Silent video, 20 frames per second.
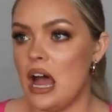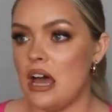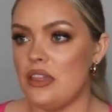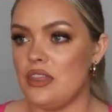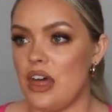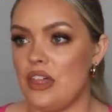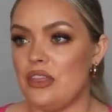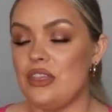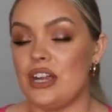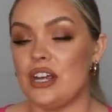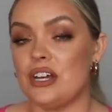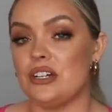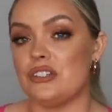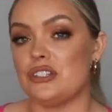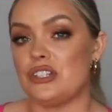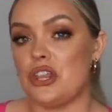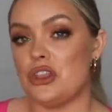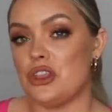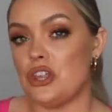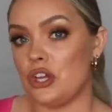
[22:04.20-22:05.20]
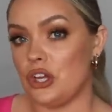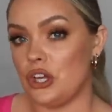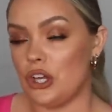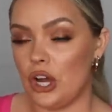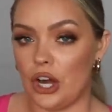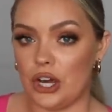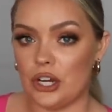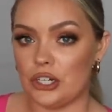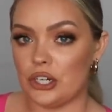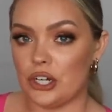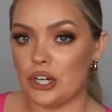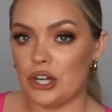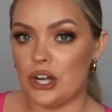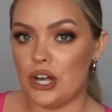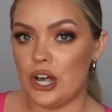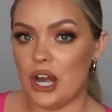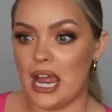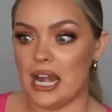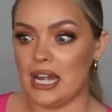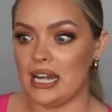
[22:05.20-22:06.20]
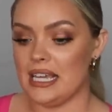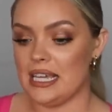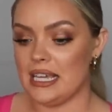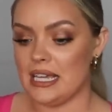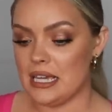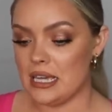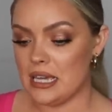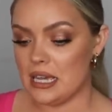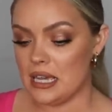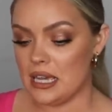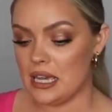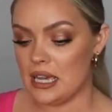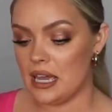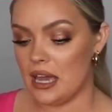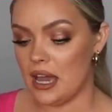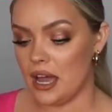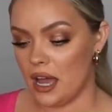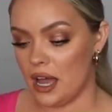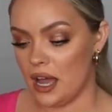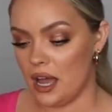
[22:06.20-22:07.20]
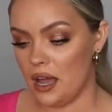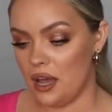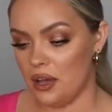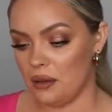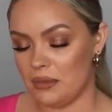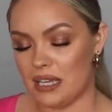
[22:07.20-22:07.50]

then there's the gardener and he um,